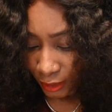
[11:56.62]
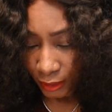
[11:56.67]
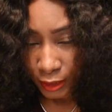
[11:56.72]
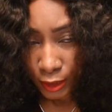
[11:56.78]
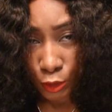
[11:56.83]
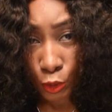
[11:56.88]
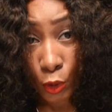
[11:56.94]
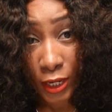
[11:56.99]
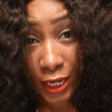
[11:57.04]

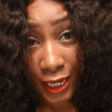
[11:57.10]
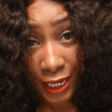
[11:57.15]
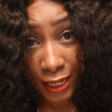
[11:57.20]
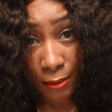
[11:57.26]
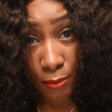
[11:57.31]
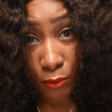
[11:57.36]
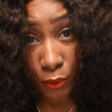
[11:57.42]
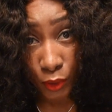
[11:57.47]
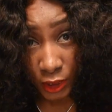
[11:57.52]
no
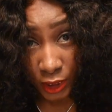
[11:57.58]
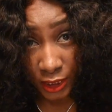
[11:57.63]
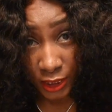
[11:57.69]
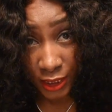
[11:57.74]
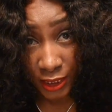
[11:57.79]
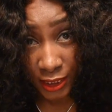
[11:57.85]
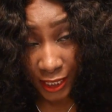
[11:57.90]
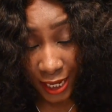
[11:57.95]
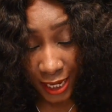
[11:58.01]
claim
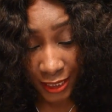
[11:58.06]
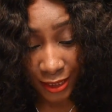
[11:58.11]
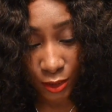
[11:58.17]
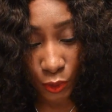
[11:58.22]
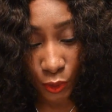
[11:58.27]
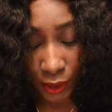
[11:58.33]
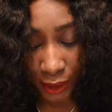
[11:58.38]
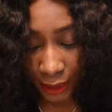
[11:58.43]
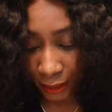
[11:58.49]
bonus. Yes,
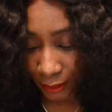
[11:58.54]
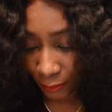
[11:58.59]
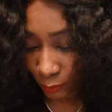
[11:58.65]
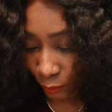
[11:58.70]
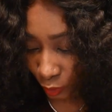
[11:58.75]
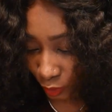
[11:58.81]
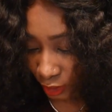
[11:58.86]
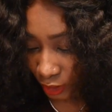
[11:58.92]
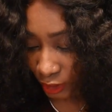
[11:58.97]
no claim
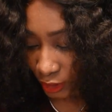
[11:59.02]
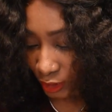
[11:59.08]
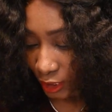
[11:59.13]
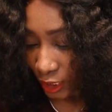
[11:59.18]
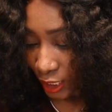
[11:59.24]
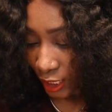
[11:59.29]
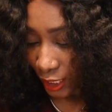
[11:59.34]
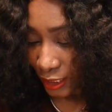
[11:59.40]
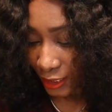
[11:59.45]

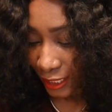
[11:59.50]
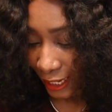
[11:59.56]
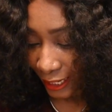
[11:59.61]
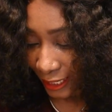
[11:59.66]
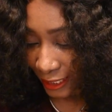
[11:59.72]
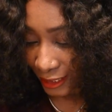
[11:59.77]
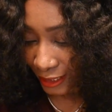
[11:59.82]
bonus. It's like a